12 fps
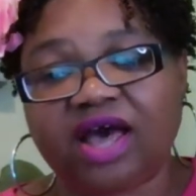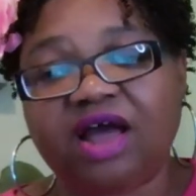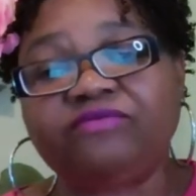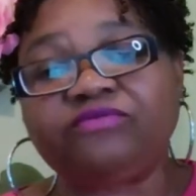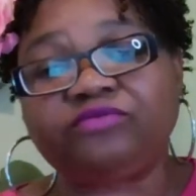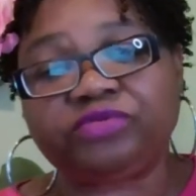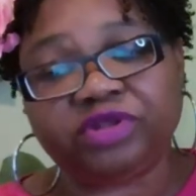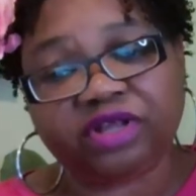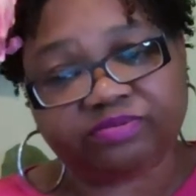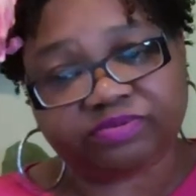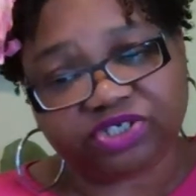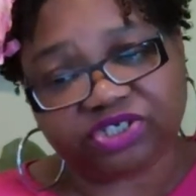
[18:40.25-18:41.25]
I really
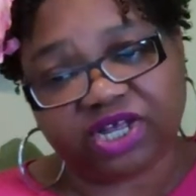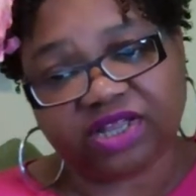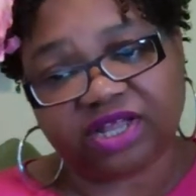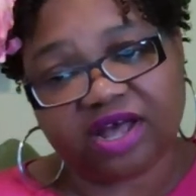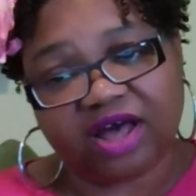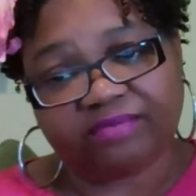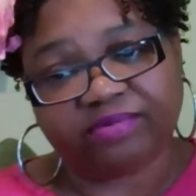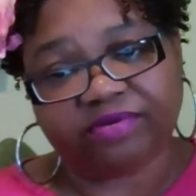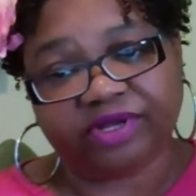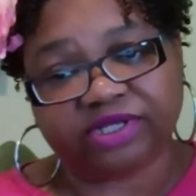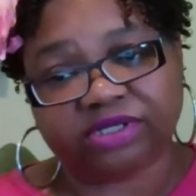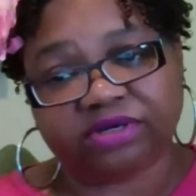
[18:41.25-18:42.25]
appreciate the
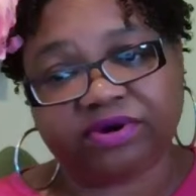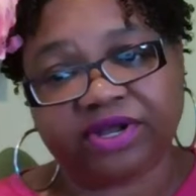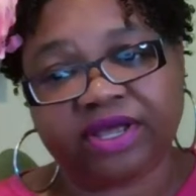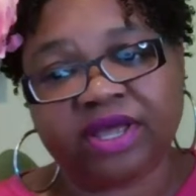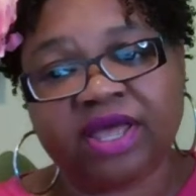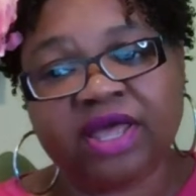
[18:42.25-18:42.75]
complimentary.